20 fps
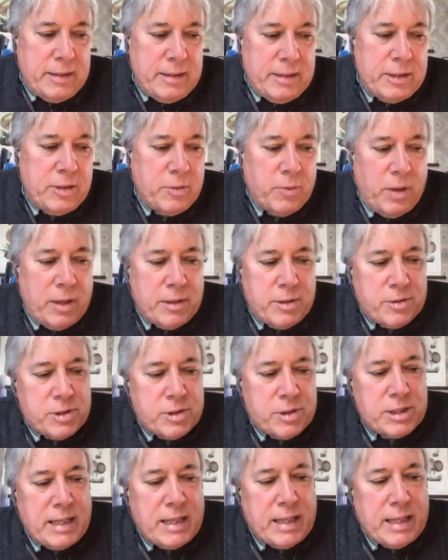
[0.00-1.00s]
to
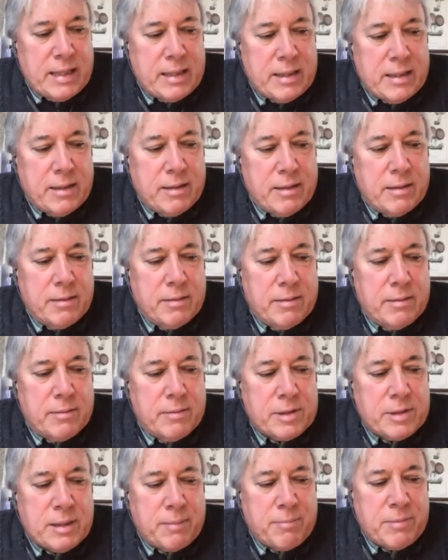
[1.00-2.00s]
understand
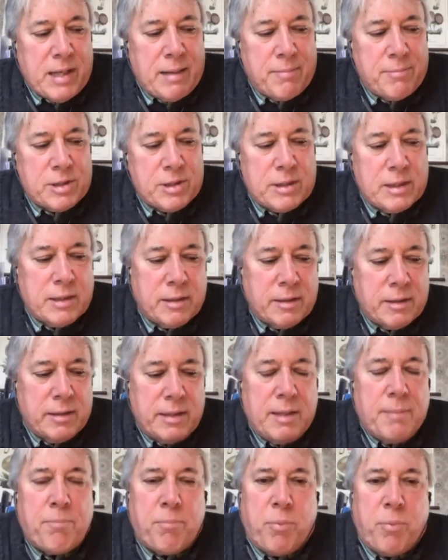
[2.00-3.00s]
sometimes the
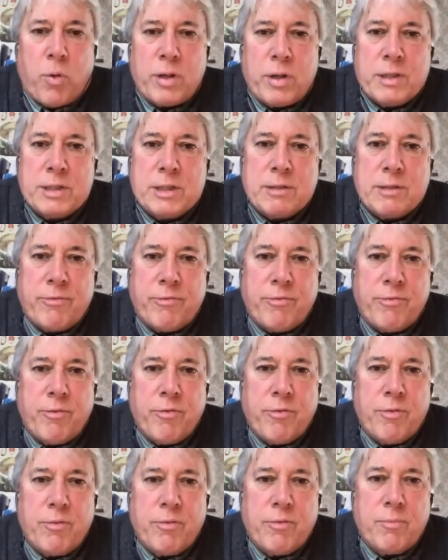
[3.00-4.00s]
importance of
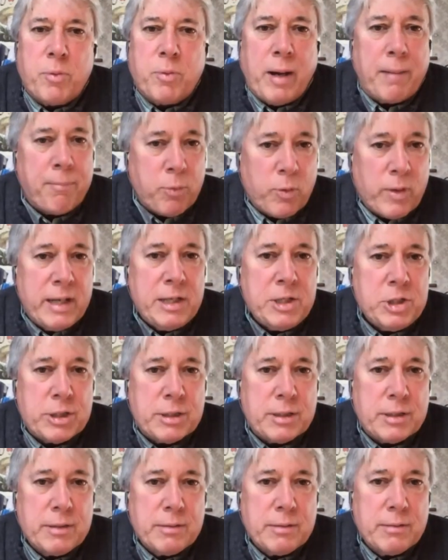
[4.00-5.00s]
preparation
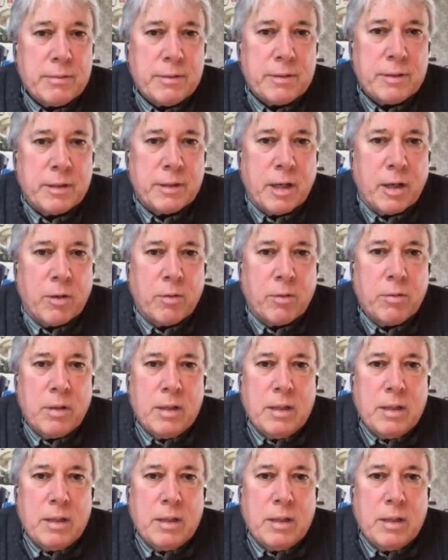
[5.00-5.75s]
you know yeah.